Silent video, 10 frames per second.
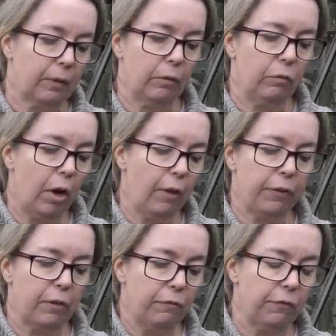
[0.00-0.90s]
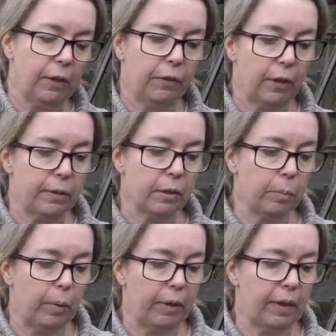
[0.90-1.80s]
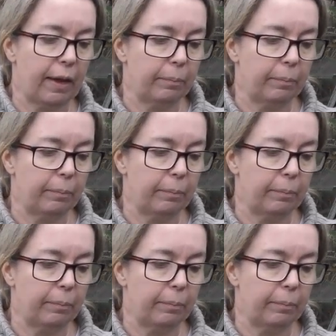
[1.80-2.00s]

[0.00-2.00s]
rather than fill those up with